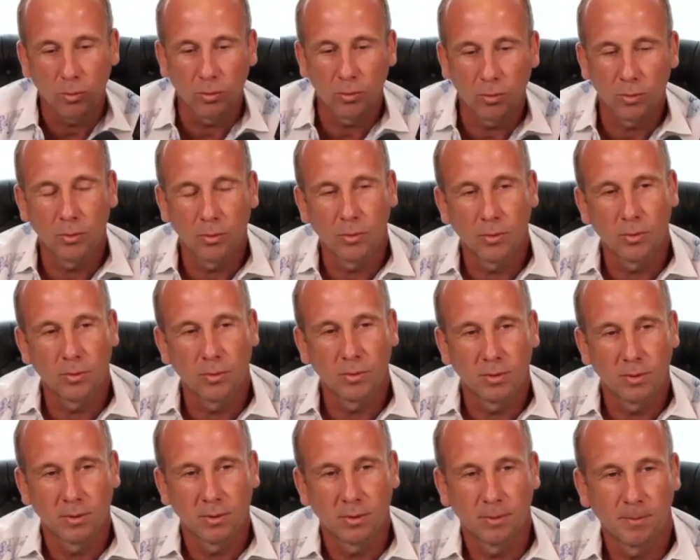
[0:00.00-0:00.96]
it's like
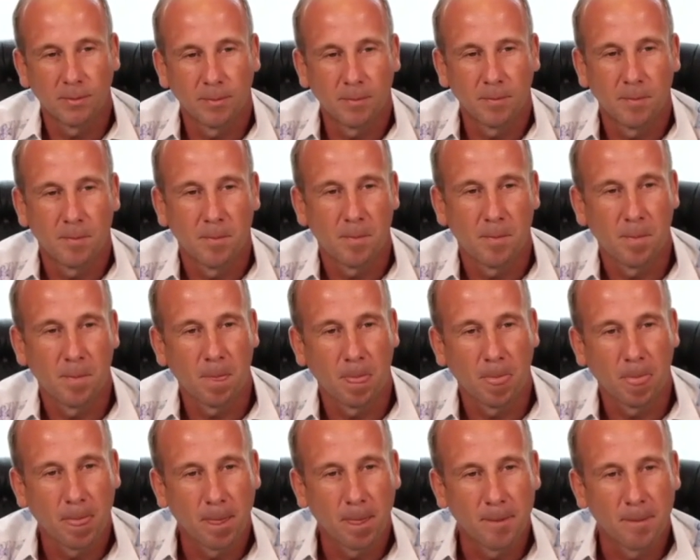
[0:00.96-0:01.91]
I'm too lazy
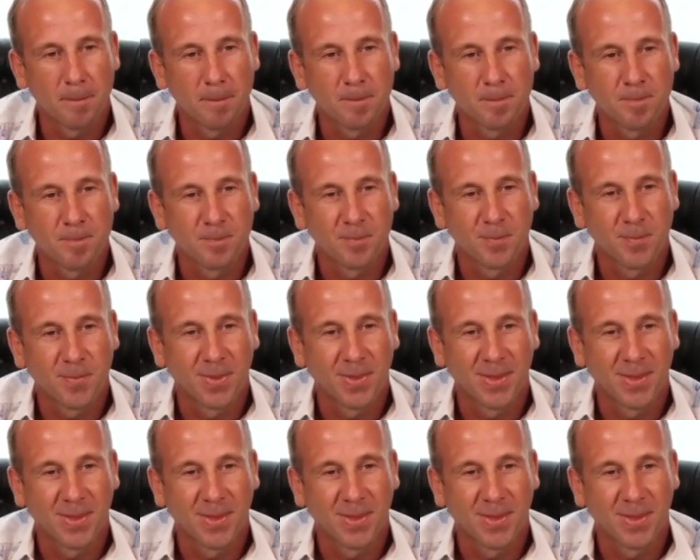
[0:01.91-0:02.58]
to work that hard.